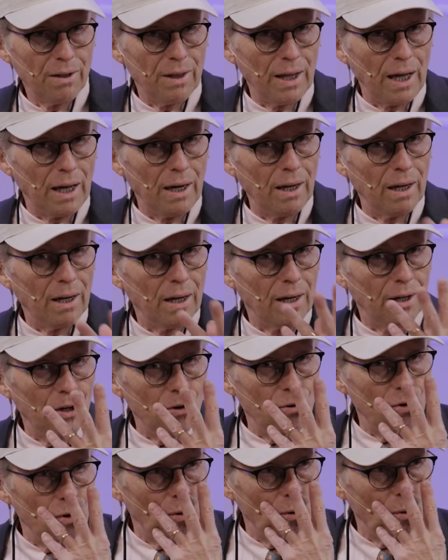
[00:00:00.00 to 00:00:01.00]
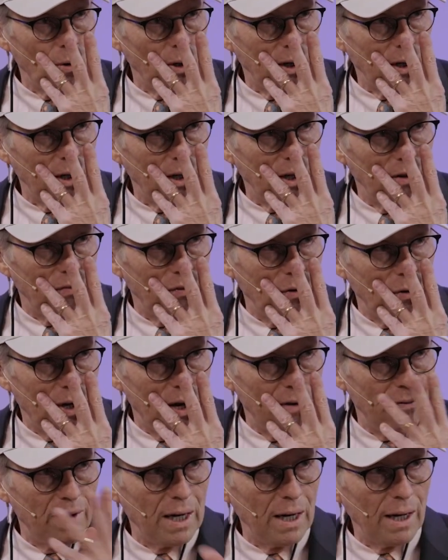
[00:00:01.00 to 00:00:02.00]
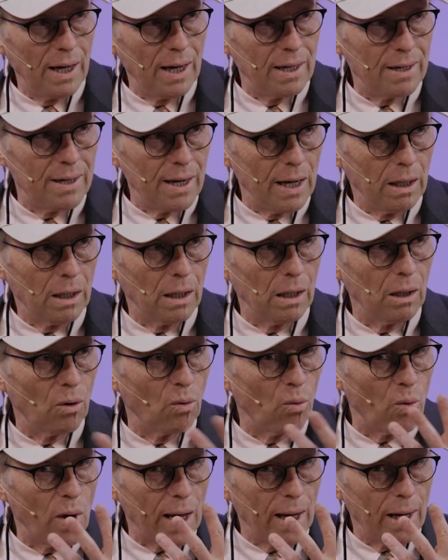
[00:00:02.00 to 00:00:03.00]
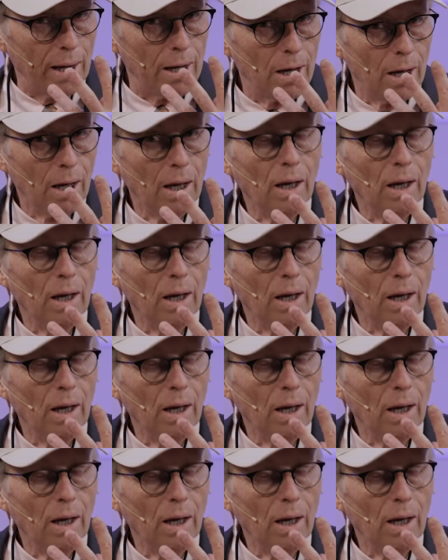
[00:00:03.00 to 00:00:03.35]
that you do if you give it and take it away,